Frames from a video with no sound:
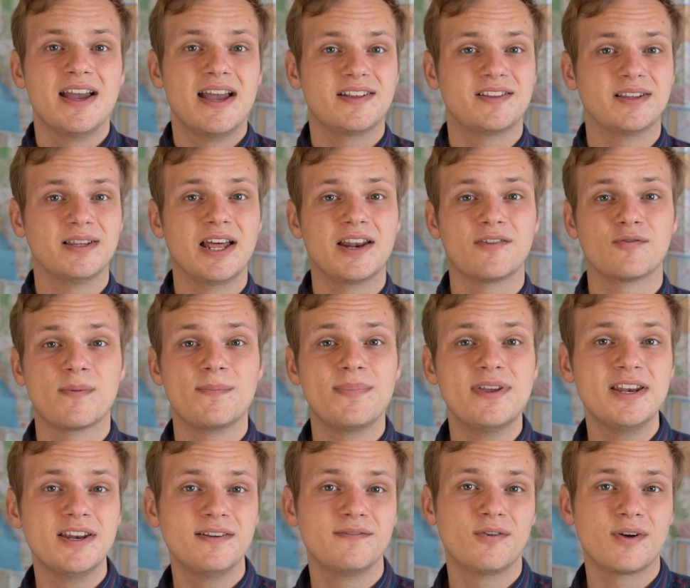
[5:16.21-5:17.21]
it's a lot of
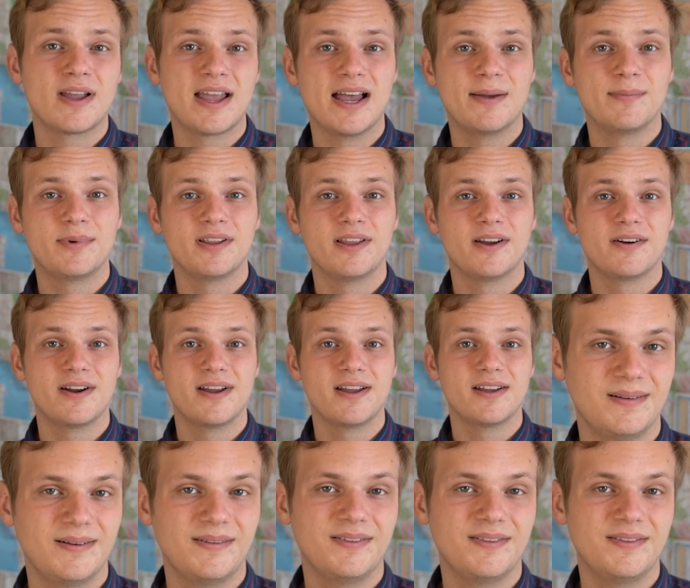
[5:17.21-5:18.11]
repeated vocabulary,